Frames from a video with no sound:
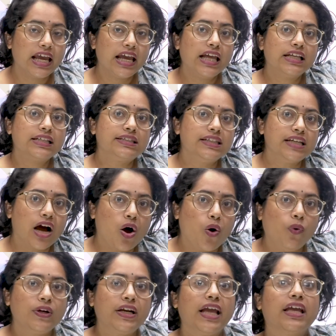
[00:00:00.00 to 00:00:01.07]
is now
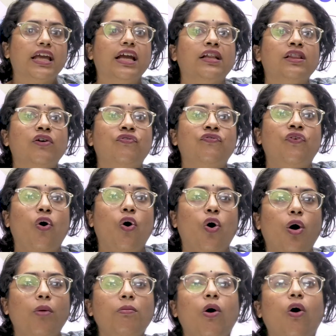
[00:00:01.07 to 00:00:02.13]
taking the
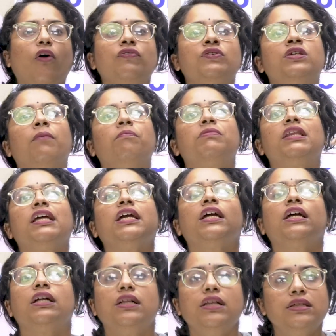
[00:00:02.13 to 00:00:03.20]
form of something
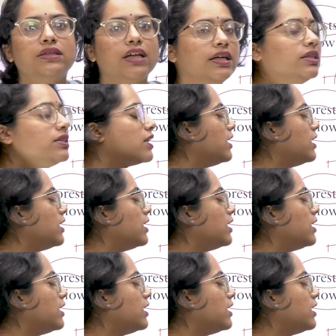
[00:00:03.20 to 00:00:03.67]
else that is